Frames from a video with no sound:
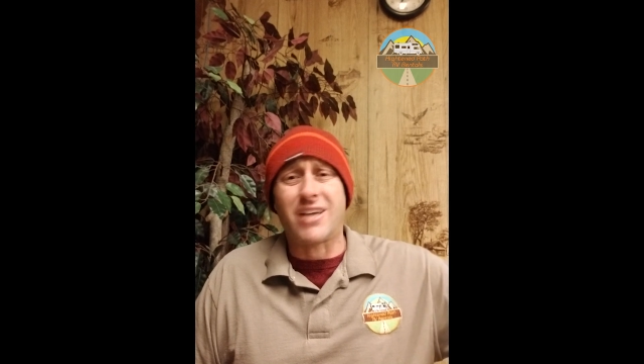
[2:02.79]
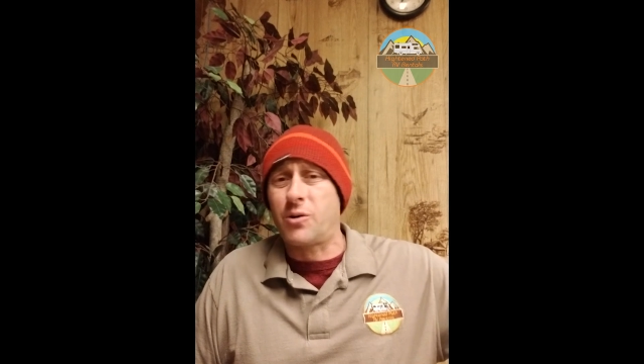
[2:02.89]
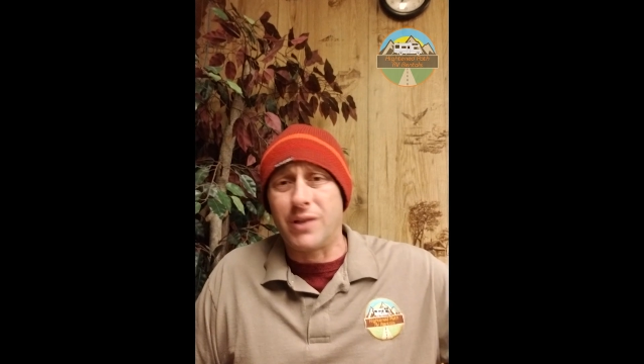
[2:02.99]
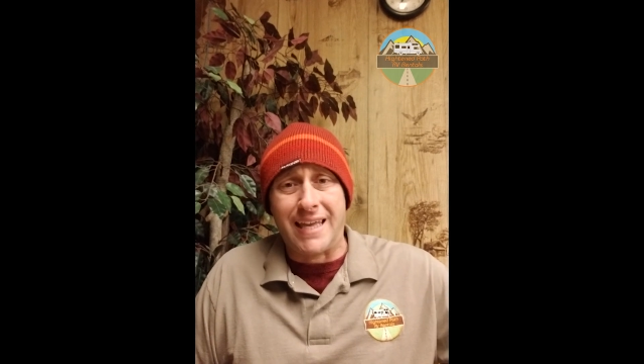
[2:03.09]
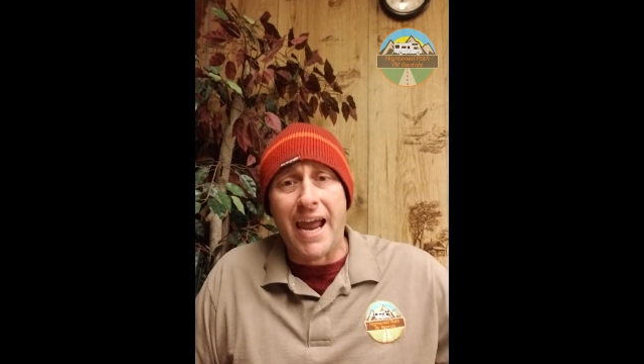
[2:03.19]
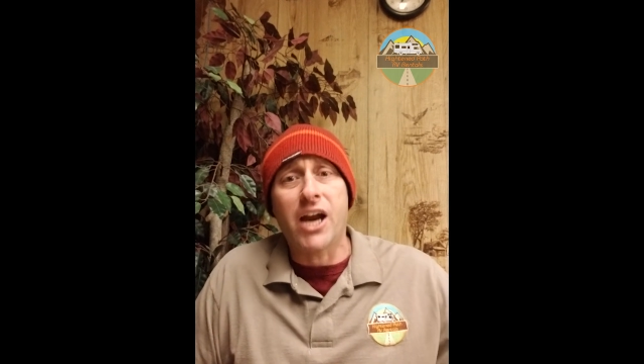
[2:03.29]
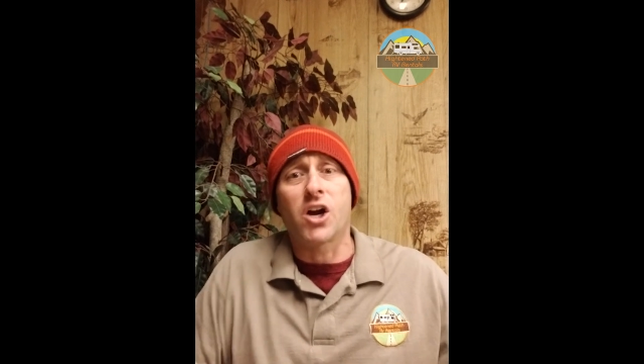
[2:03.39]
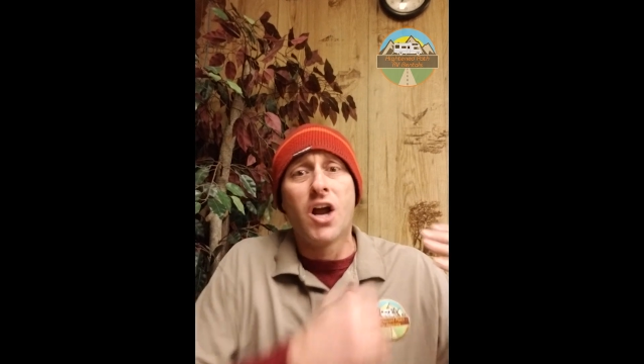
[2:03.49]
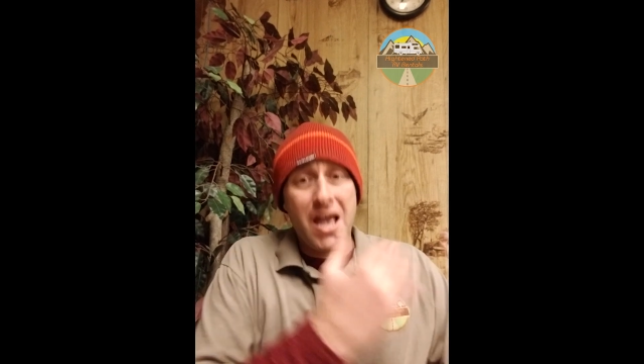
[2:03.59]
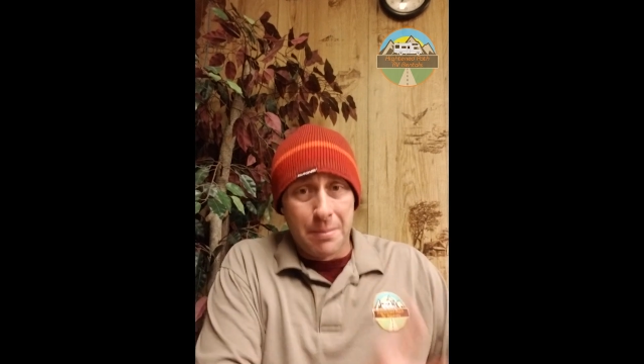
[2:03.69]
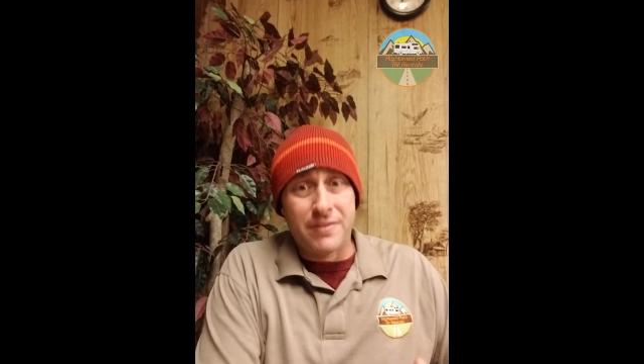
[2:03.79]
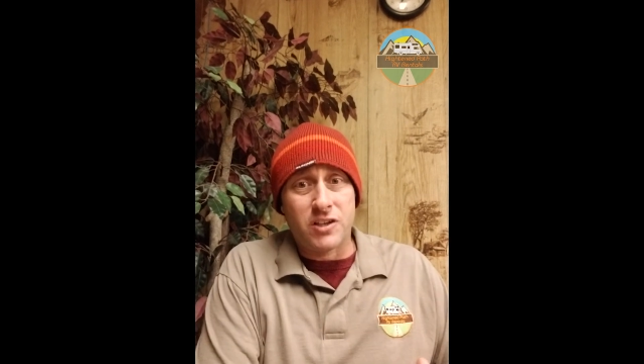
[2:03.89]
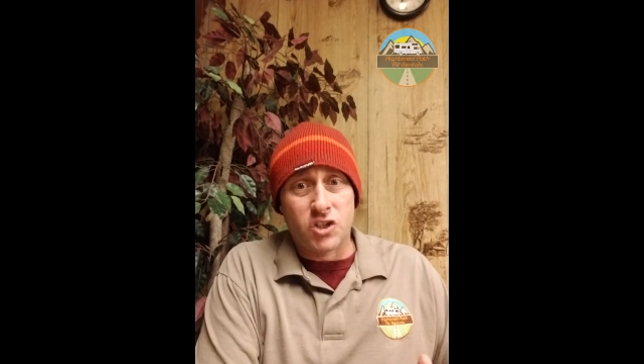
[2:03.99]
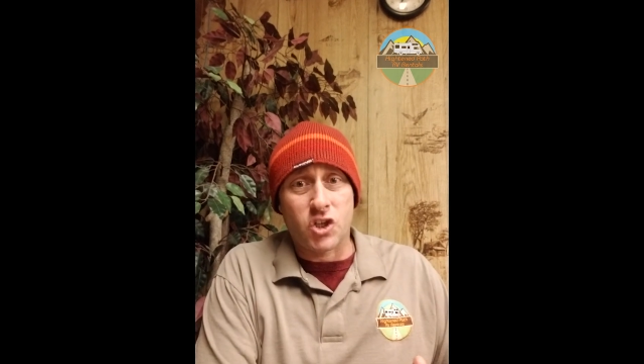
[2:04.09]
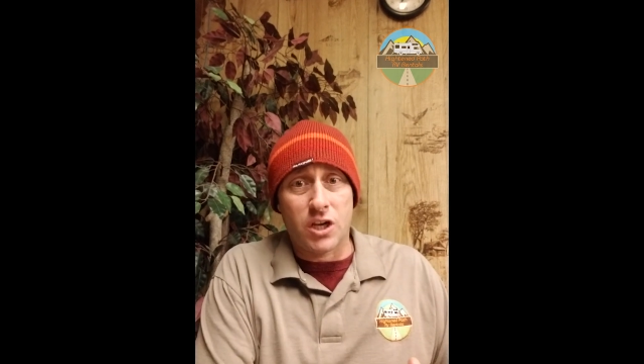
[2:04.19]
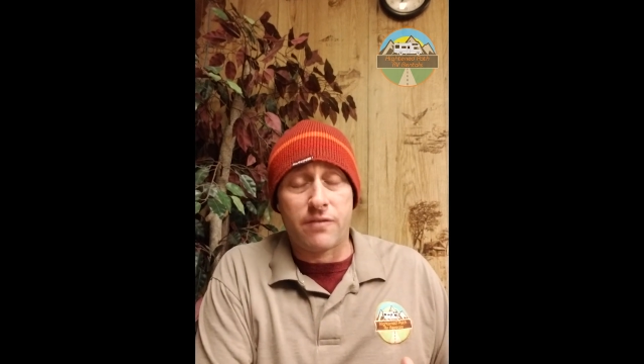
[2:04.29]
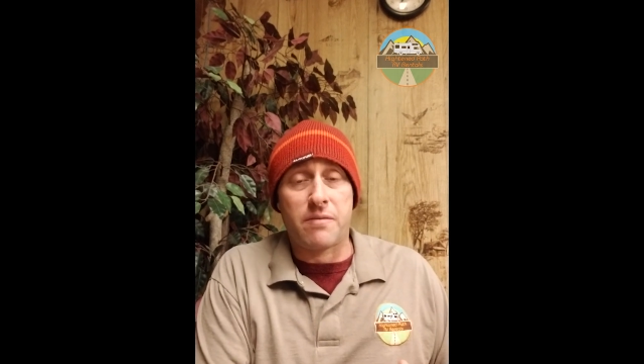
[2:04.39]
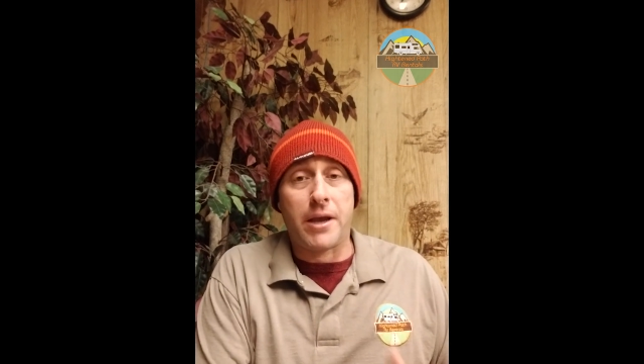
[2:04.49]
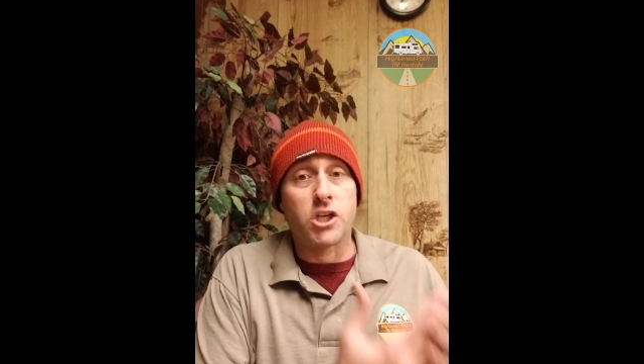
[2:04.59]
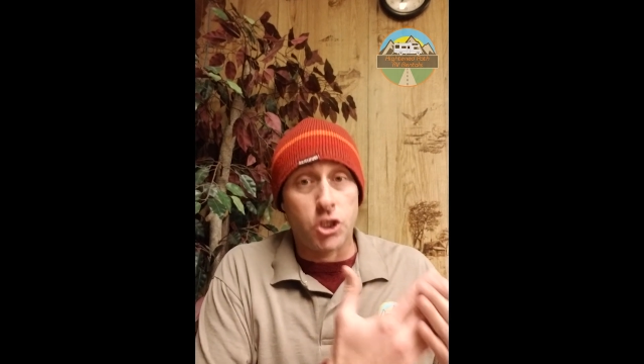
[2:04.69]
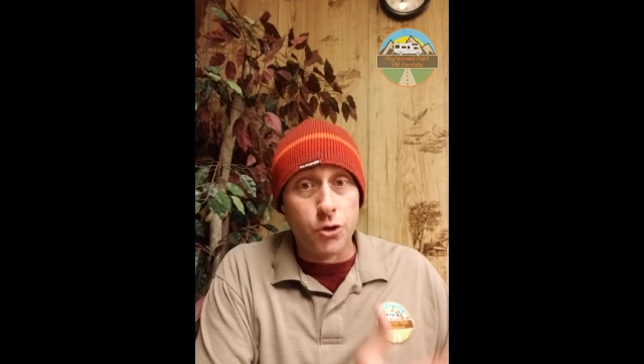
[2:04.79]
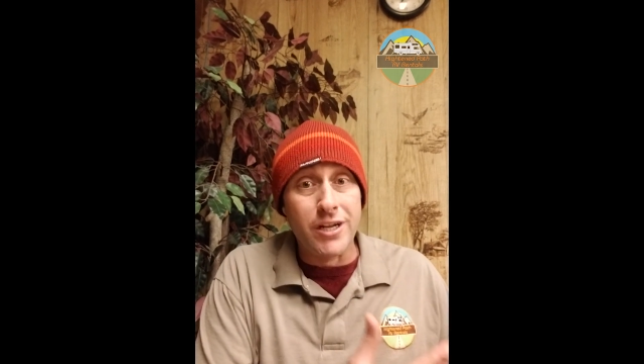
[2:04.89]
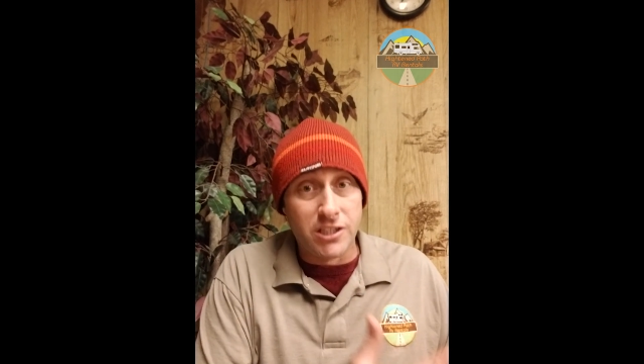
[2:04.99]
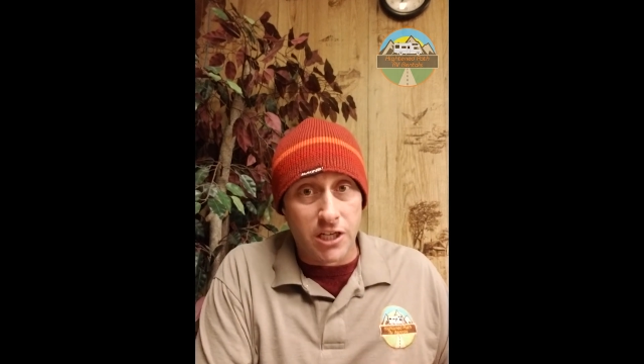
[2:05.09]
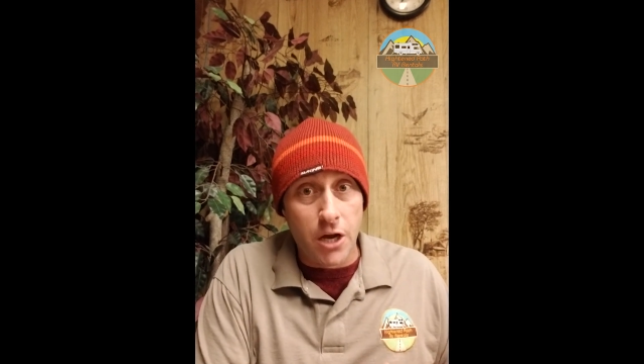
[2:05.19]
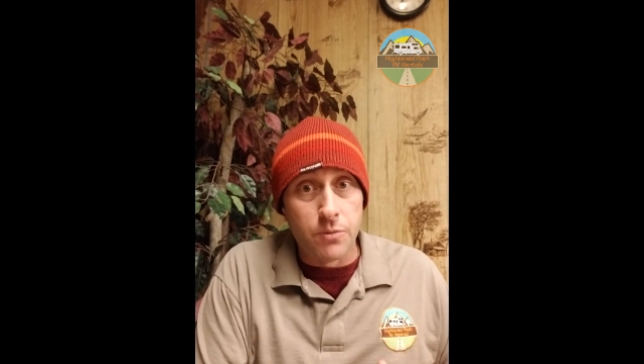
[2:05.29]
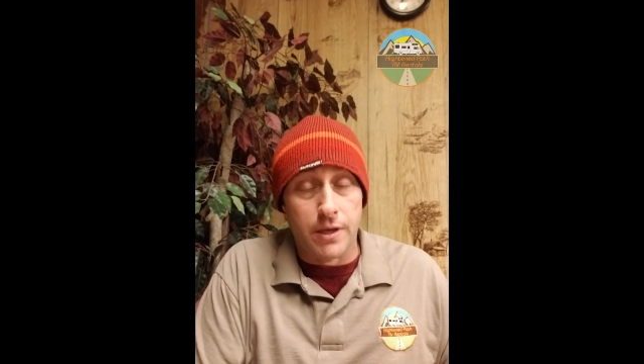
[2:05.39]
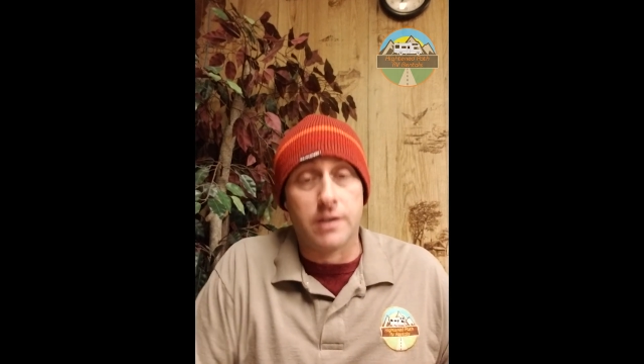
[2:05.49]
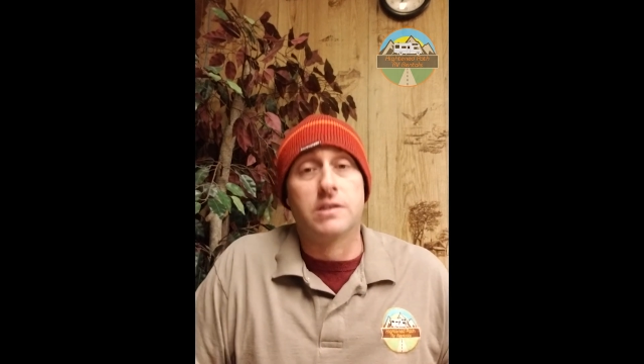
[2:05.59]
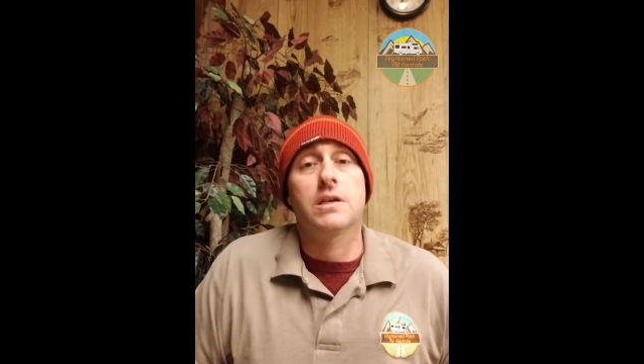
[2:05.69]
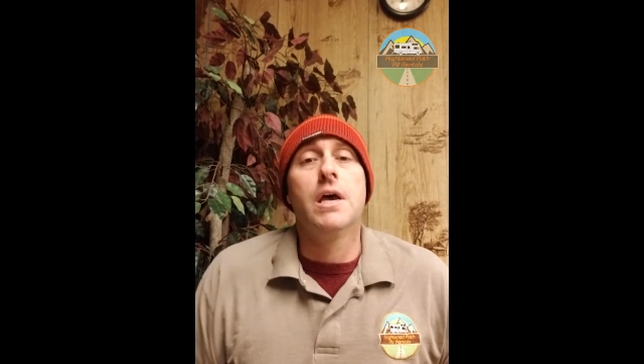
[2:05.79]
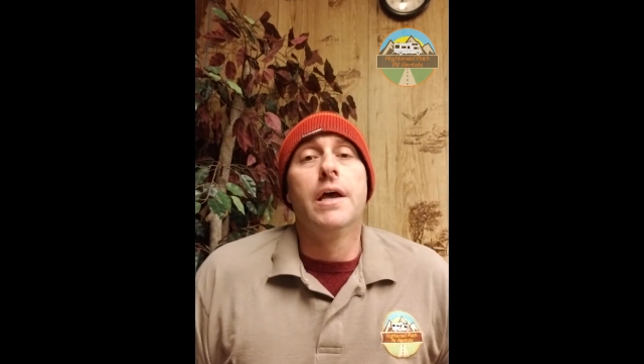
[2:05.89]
I don't really care, but this is good information. You need to know this.